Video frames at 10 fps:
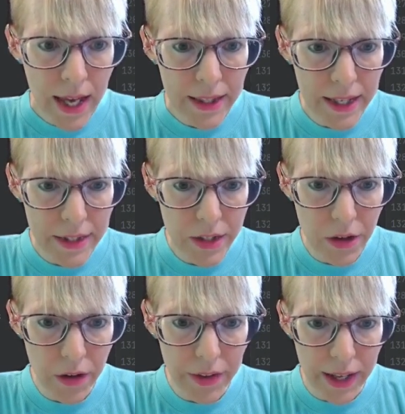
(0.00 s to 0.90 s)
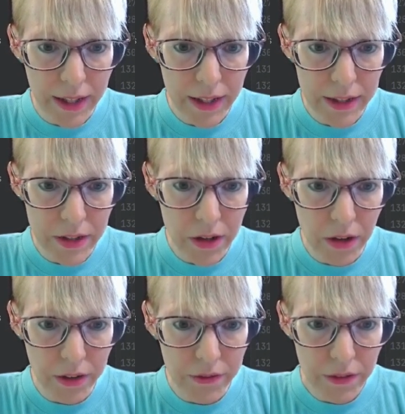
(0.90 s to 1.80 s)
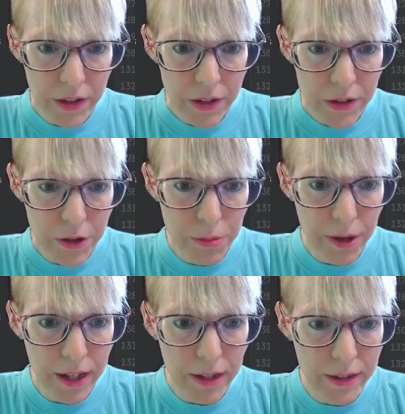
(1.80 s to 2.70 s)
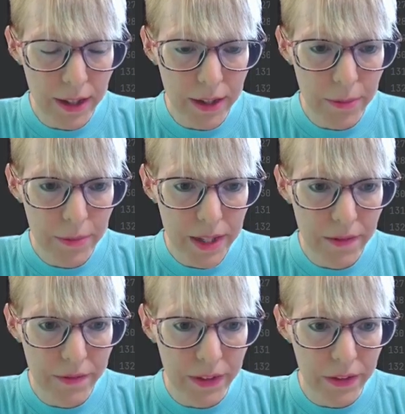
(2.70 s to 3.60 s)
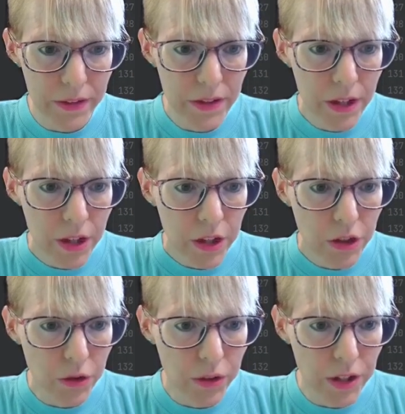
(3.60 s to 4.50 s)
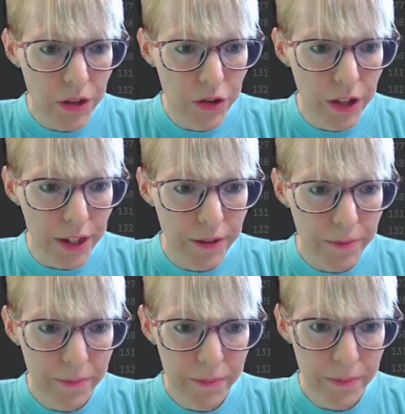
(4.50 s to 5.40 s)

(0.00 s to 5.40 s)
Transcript: And then to call that, I just call it search product item.fields, joined to string.